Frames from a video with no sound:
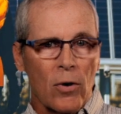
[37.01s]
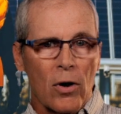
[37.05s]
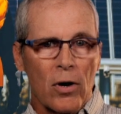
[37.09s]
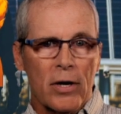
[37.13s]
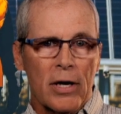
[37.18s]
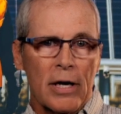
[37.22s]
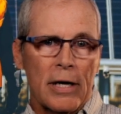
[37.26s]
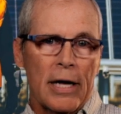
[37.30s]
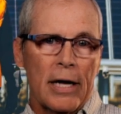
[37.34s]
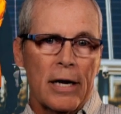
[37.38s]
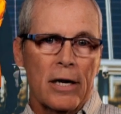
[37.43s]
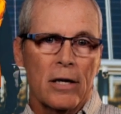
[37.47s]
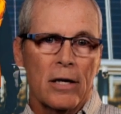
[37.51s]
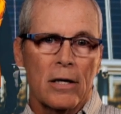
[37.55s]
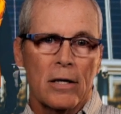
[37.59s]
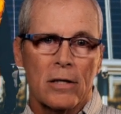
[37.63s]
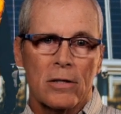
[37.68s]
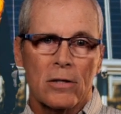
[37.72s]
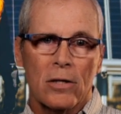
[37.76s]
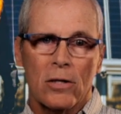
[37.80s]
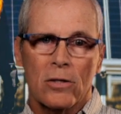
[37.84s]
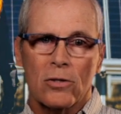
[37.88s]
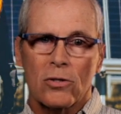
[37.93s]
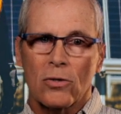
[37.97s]
We're looking at
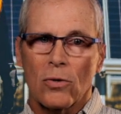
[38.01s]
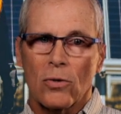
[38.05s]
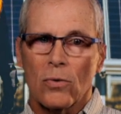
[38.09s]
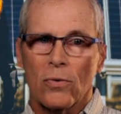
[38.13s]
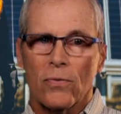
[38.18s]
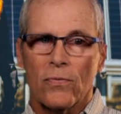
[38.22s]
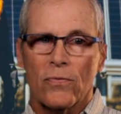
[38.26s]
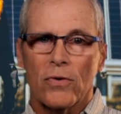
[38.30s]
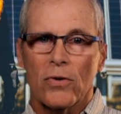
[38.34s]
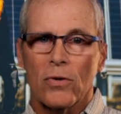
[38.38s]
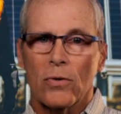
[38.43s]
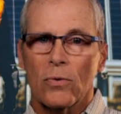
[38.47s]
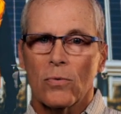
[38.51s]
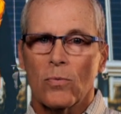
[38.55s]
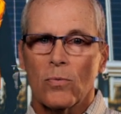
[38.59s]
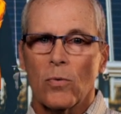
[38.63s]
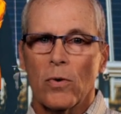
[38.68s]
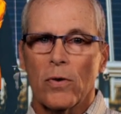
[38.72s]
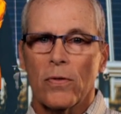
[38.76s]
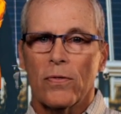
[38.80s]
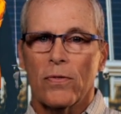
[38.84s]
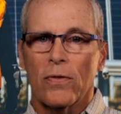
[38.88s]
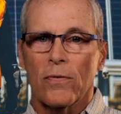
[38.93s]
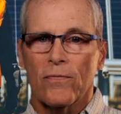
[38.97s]
a solar field
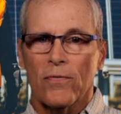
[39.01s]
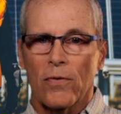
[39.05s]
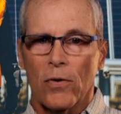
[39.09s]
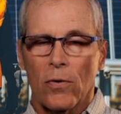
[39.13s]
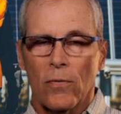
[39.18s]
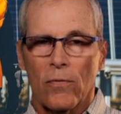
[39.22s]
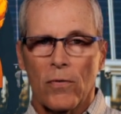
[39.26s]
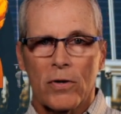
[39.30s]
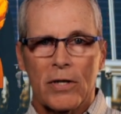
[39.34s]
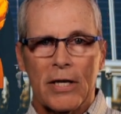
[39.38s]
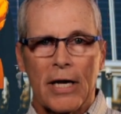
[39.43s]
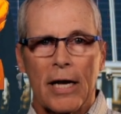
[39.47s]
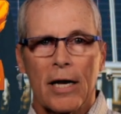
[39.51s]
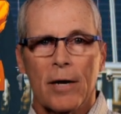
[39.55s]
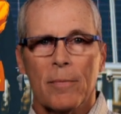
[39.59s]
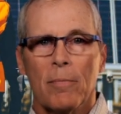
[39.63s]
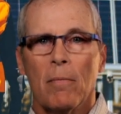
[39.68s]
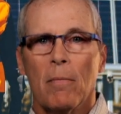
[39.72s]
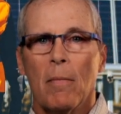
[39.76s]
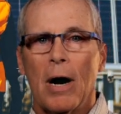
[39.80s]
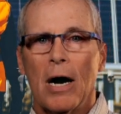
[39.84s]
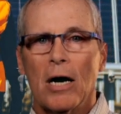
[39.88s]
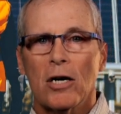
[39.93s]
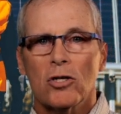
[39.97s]
with the photovoltaic
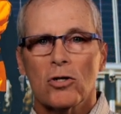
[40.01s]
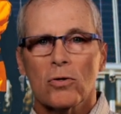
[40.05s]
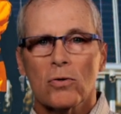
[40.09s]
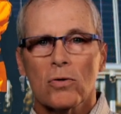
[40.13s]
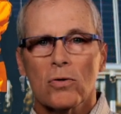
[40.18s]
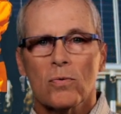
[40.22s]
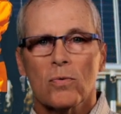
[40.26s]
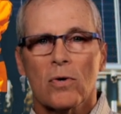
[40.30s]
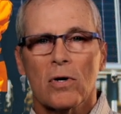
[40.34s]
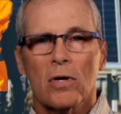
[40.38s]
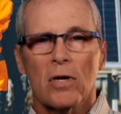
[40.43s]
modules.